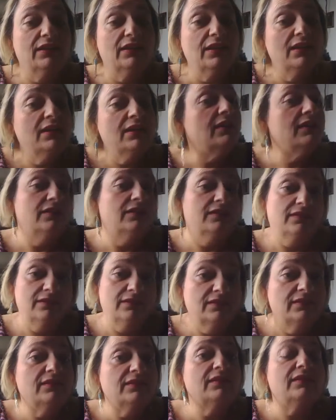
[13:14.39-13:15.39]
and he's like,
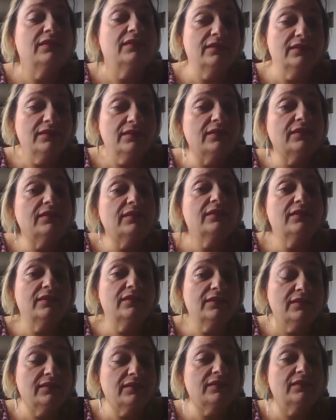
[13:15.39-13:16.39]
but in order to get to
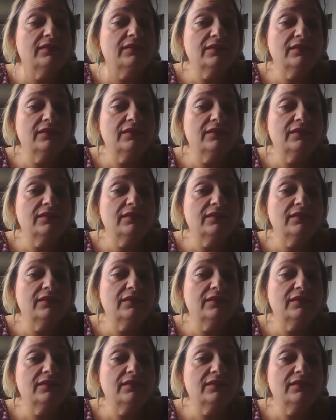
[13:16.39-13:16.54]
the final